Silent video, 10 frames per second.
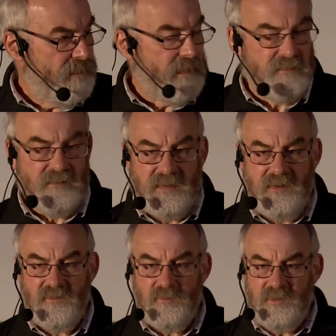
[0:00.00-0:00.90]
That
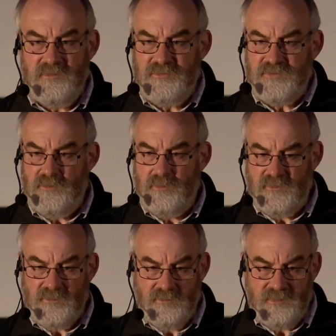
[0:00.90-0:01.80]
allows me to draw
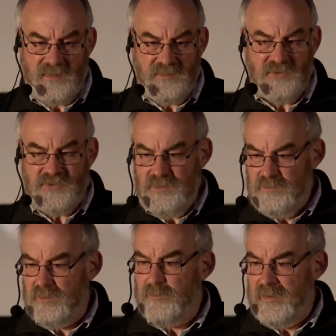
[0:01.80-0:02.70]
what's called an
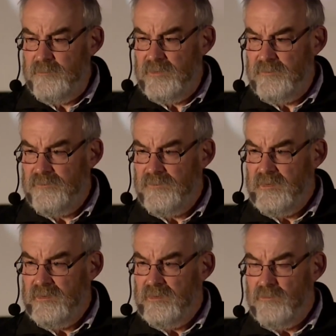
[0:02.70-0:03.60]
attitudinal map,
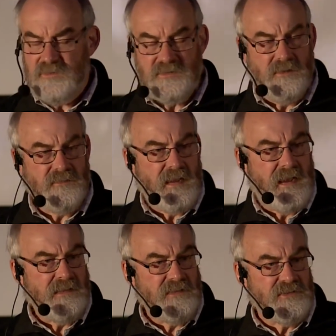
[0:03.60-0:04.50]
which shows
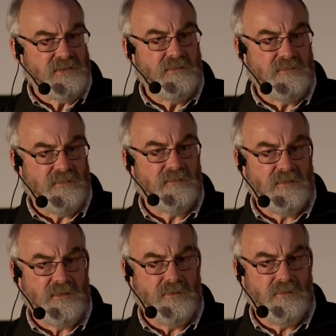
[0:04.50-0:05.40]
attitudes to
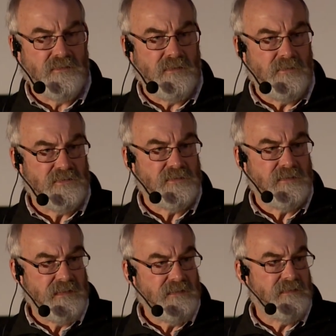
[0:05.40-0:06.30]
security, which are a
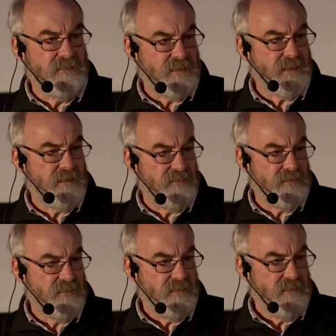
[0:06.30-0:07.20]
lead
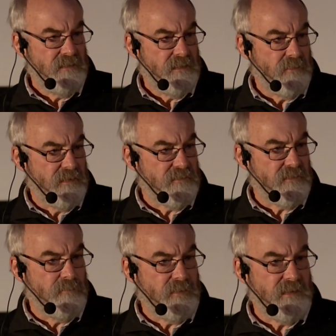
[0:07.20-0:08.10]
indicator, whereas
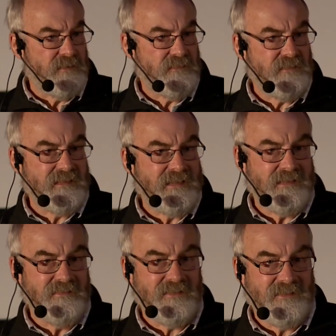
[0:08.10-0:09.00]
compliance is a
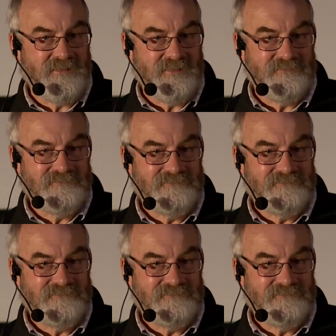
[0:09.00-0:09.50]
lag indicator.